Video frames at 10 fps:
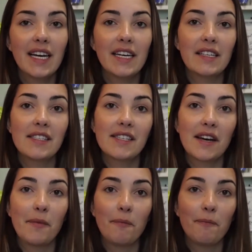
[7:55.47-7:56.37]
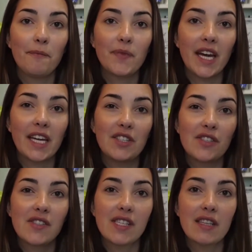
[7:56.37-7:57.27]
and I could
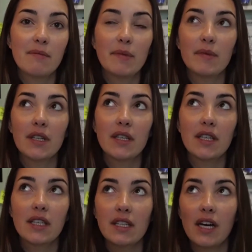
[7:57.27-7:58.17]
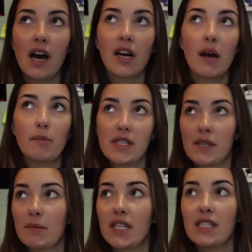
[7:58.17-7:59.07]
just see them hung up in
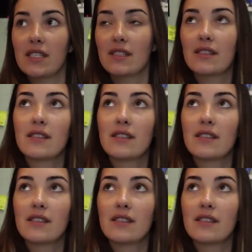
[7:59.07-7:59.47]
somebody's